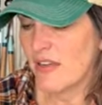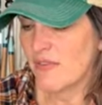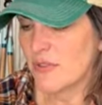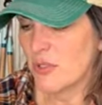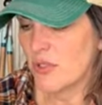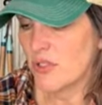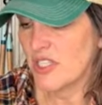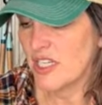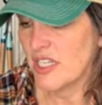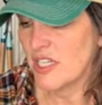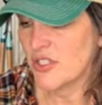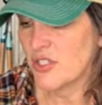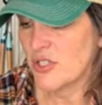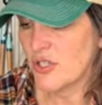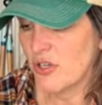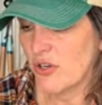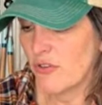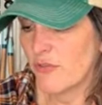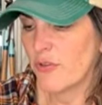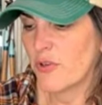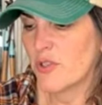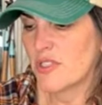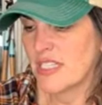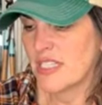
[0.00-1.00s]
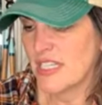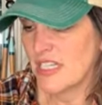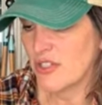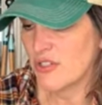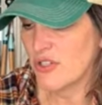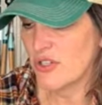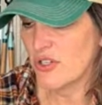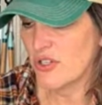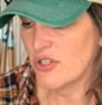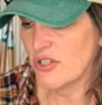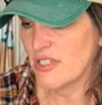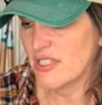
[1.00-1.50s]
gift or teacher for
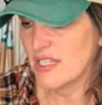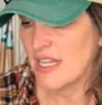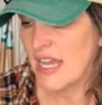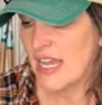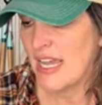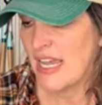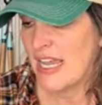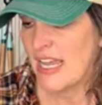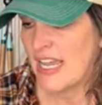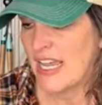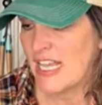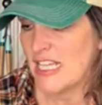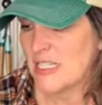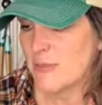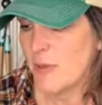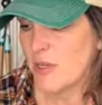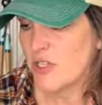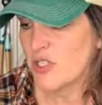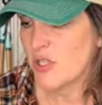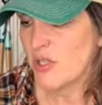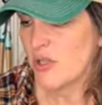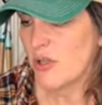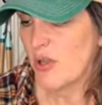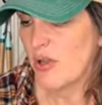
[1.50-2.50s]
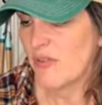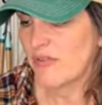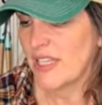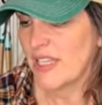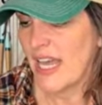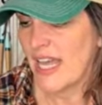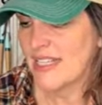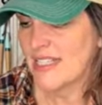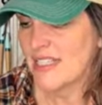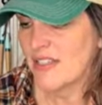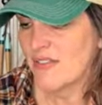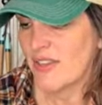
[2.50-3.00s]
teachers, especially you have
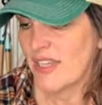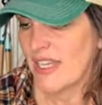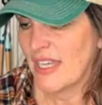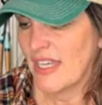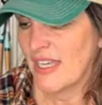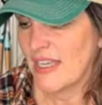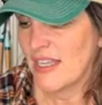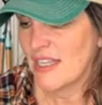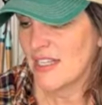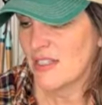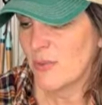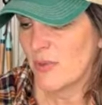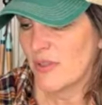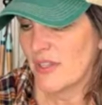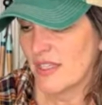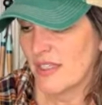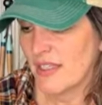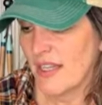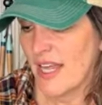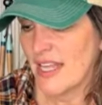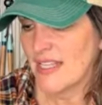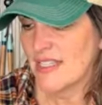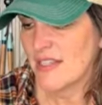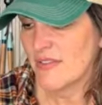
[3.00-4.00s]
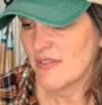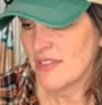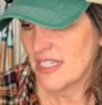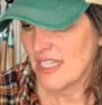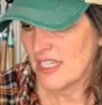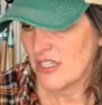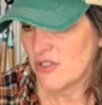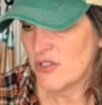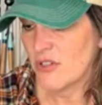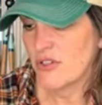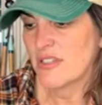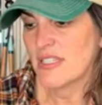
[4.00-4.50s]
lots of kids with lots of
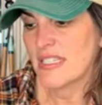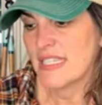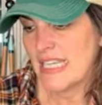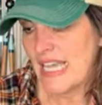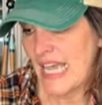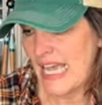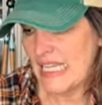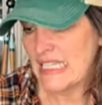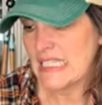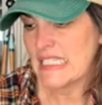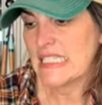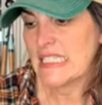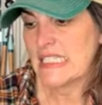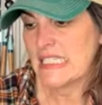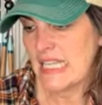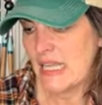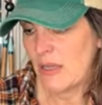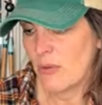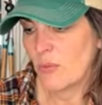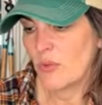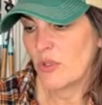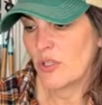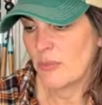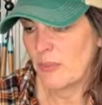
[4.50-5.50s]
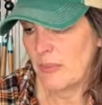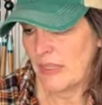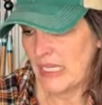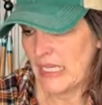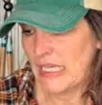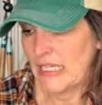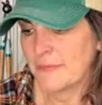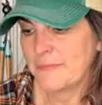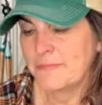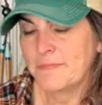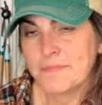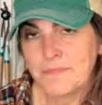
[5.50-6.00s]
teachers. Yes, they would be.
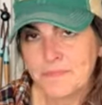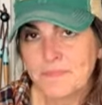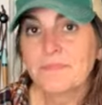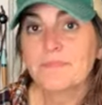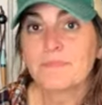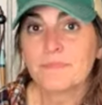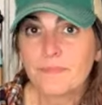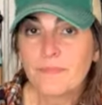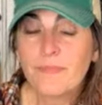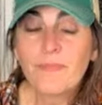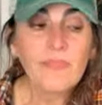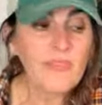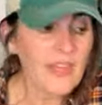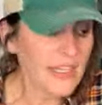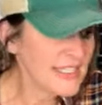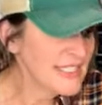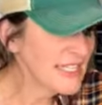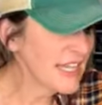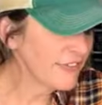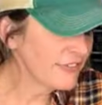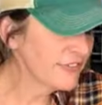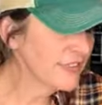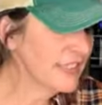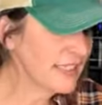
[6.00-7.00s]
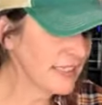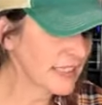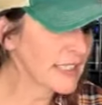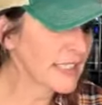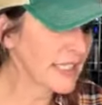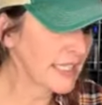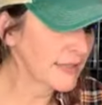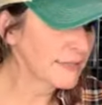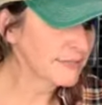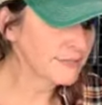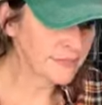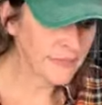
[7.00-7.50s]

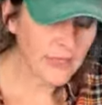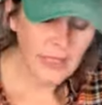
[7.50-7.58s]
Definitely.